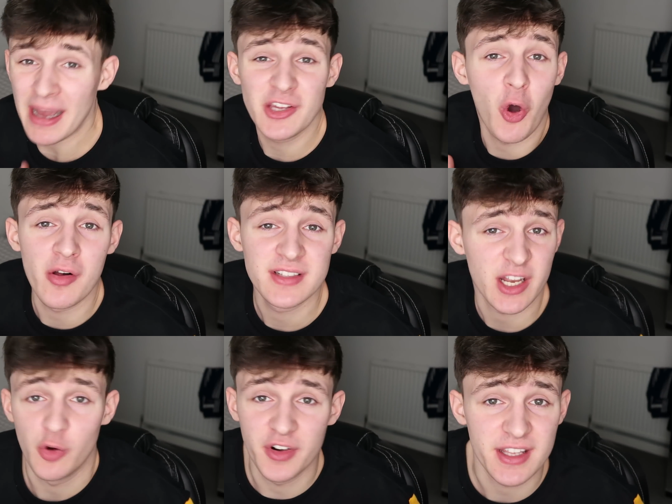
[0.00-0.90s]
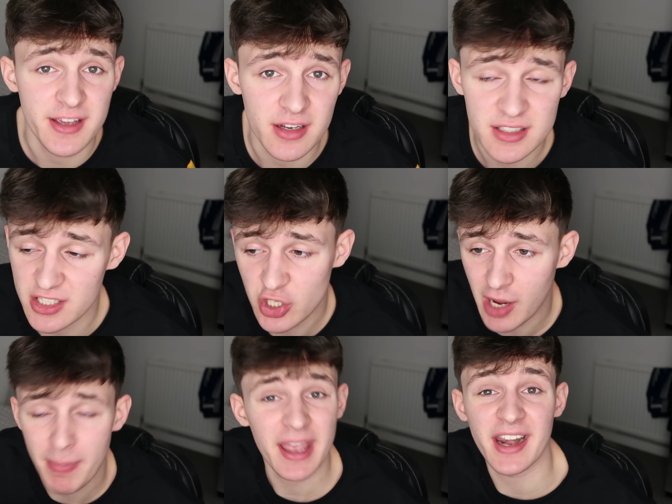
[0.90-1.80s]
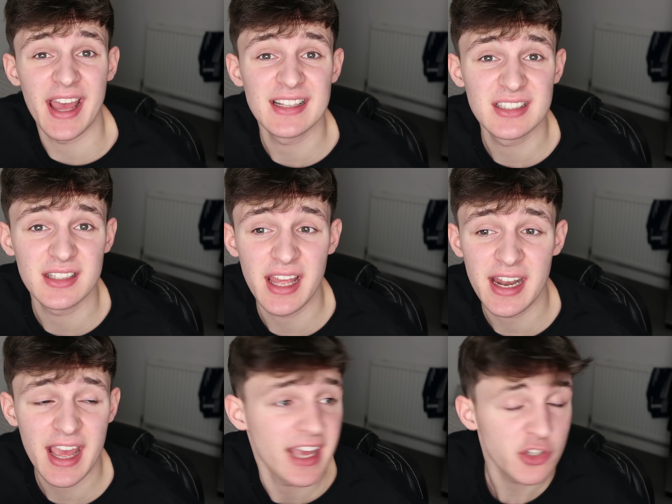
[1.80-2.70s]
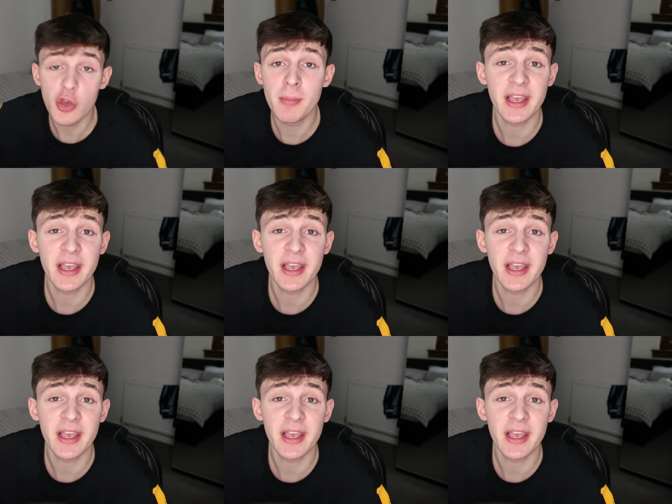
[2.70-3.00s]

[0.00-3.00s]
My content over the years has took a bigger hit than uh, you